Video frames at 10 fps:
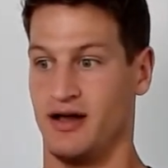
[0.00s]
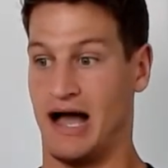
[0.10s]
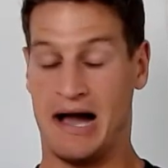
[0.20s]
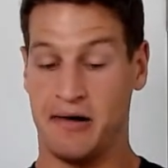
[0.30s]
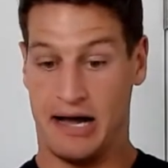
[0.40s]

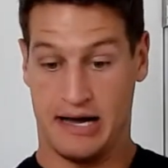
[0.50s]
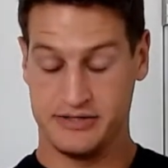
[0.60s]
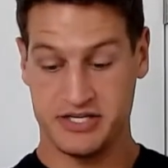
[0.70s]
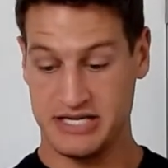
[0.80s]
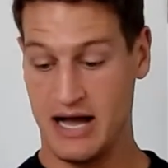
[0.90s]
how
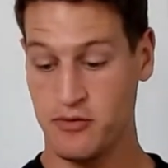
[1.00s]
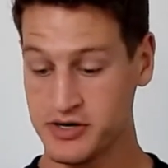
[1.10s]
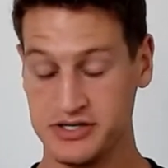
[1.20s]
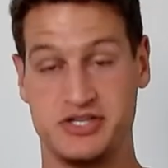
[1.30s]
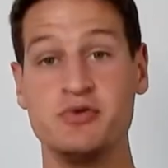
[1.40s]
we're
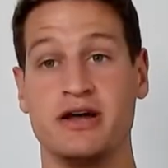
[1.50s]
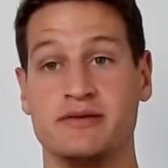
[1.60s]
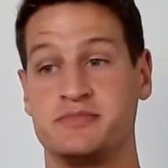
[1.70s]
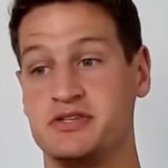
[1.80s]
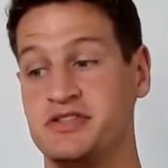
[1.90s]
gonna do it.
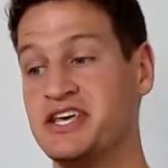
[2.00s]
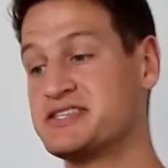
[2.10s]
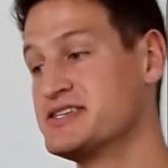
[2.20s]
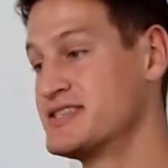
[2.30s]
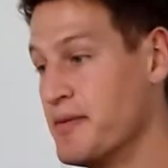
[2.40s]

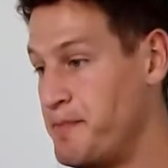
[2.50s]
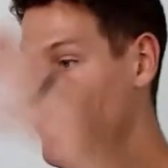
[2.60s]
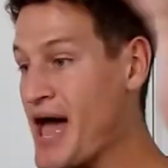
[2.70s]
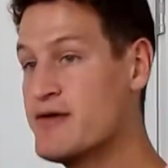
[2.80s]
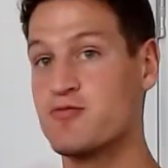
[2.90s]
This is the
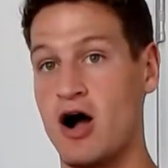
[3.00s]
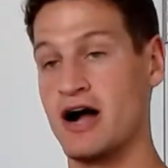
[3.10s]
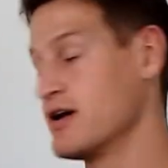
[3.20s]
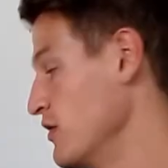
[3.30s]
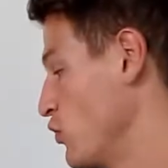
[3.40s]

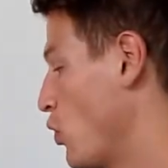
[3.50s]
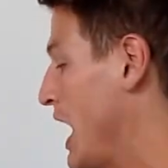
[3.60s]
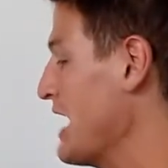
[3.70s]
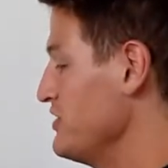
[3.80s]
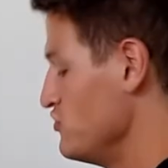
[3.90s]
bedrock of
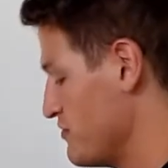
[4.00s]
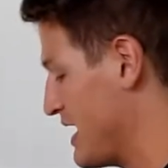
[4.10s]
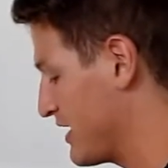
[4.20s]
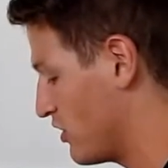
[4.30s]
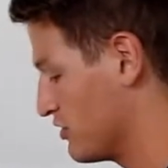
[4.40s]
why you
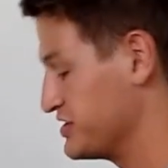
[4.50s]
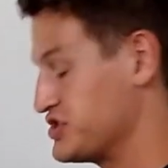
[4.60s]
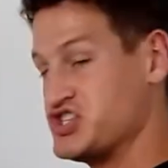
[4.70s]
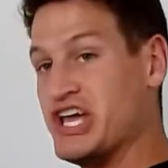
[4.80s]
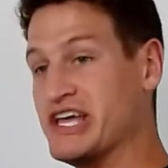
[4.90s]
make all this
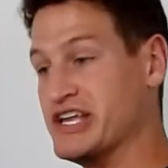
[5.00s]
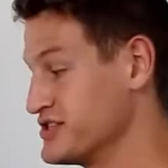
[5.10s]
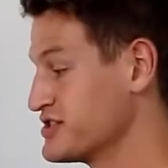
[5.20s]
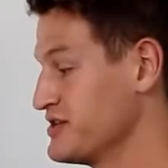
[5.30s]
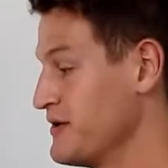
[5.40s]
change.